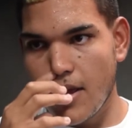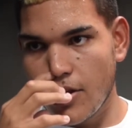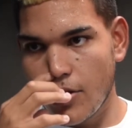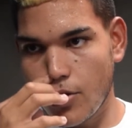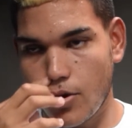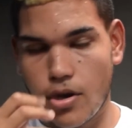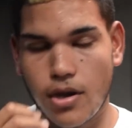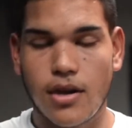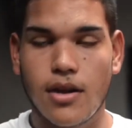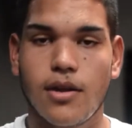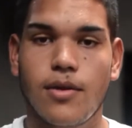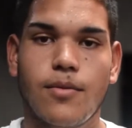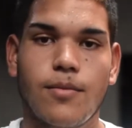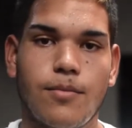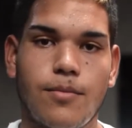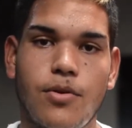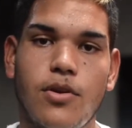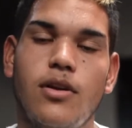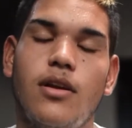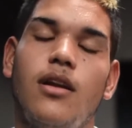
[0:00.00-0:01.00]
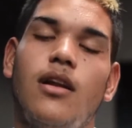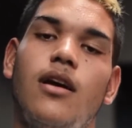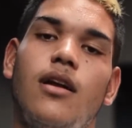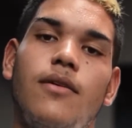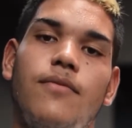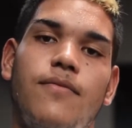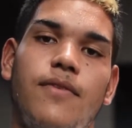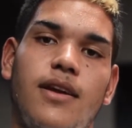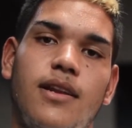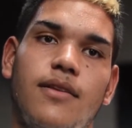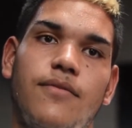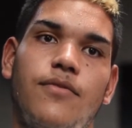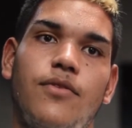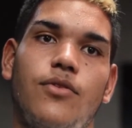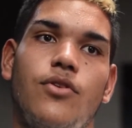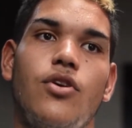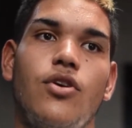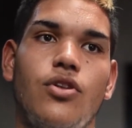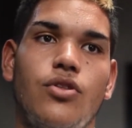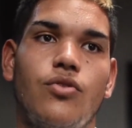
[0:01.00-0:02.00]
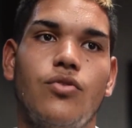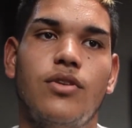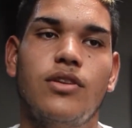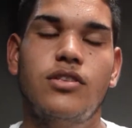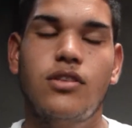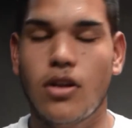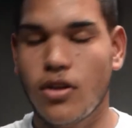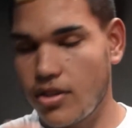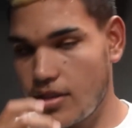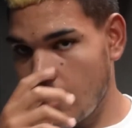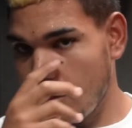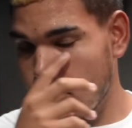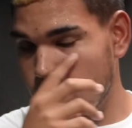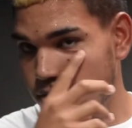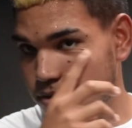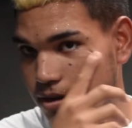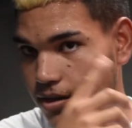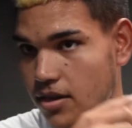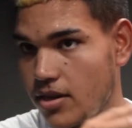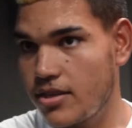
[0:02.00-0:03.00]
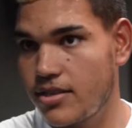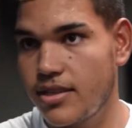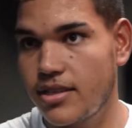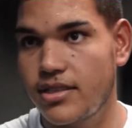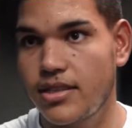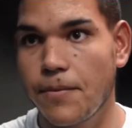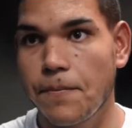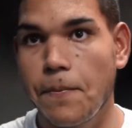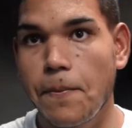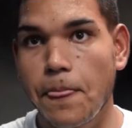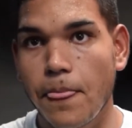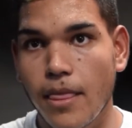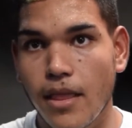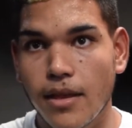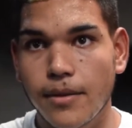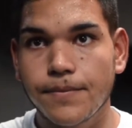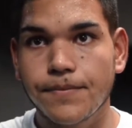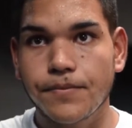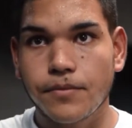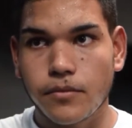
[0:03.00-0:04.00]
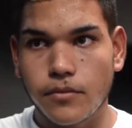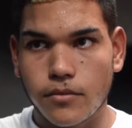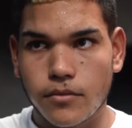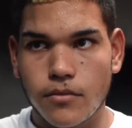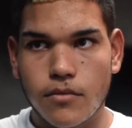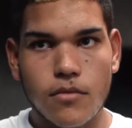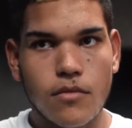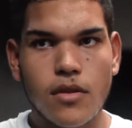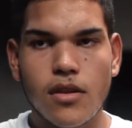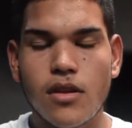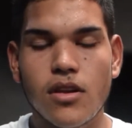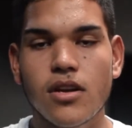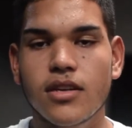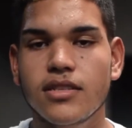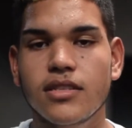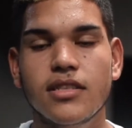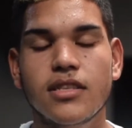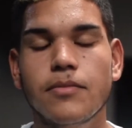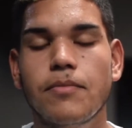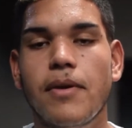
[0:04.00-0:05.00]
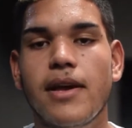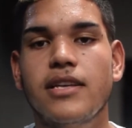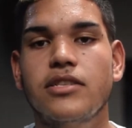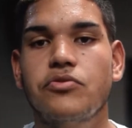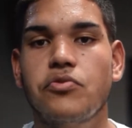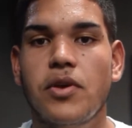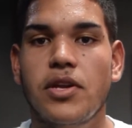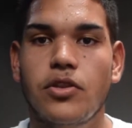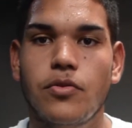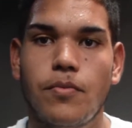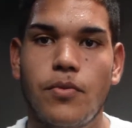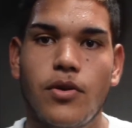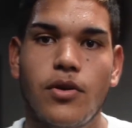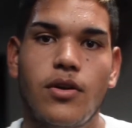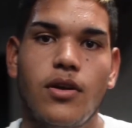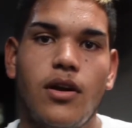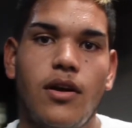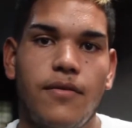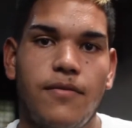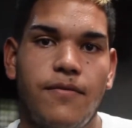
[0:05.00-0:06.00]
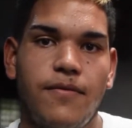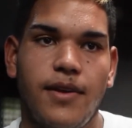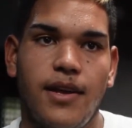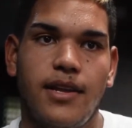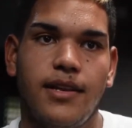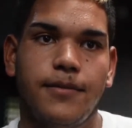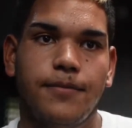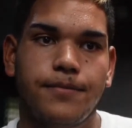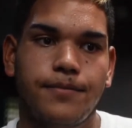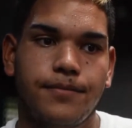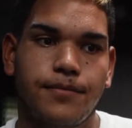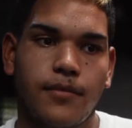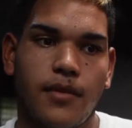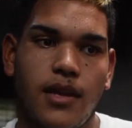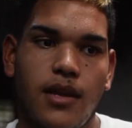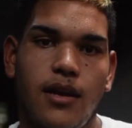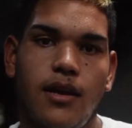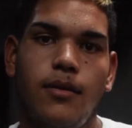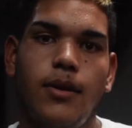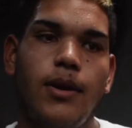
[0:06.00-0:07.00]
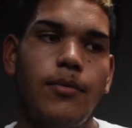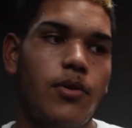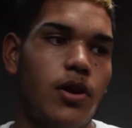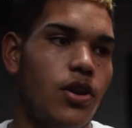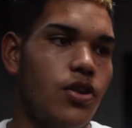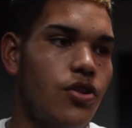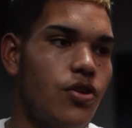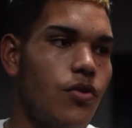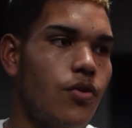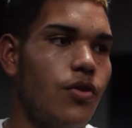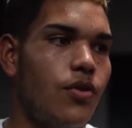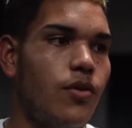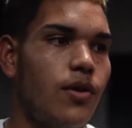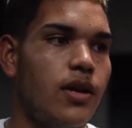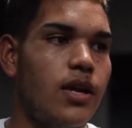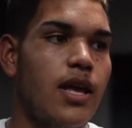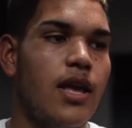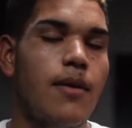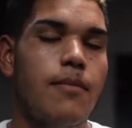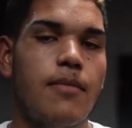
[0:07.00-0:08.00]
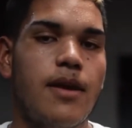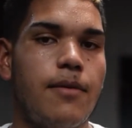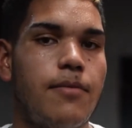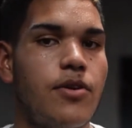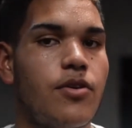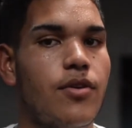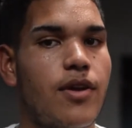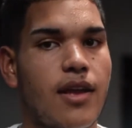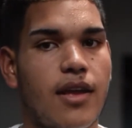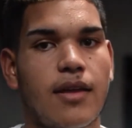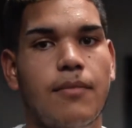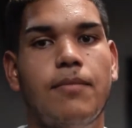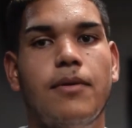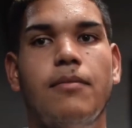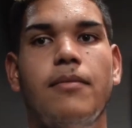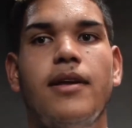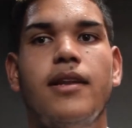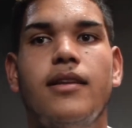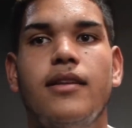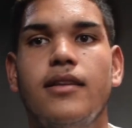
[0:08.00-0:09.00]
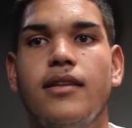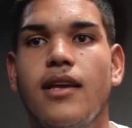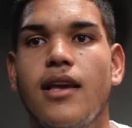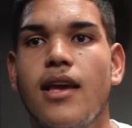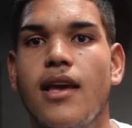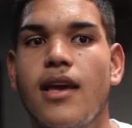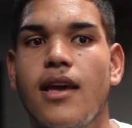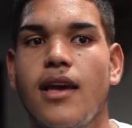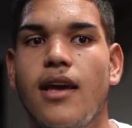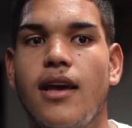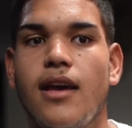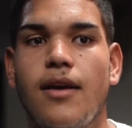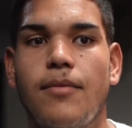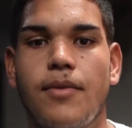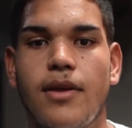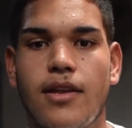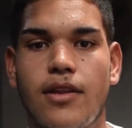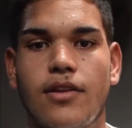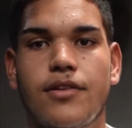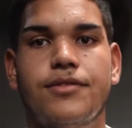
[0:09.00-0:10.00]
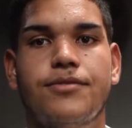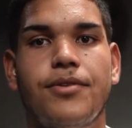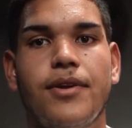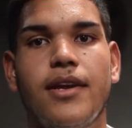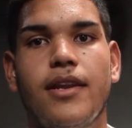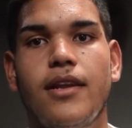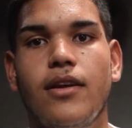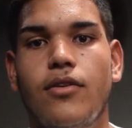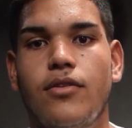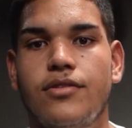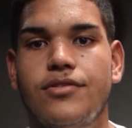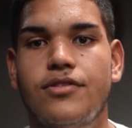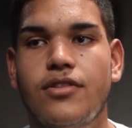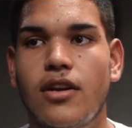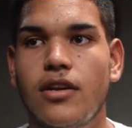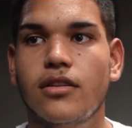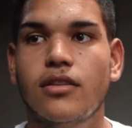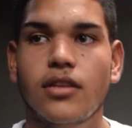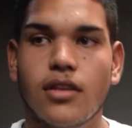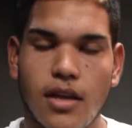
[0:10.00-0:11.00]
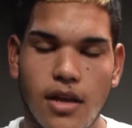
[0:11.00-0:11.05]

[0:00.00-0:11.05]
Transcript: You're gonna burn a lot of fat if you do this continuously because it's the best way to burn up fat. I'm gonna show you what maybe you can implement it in your training or start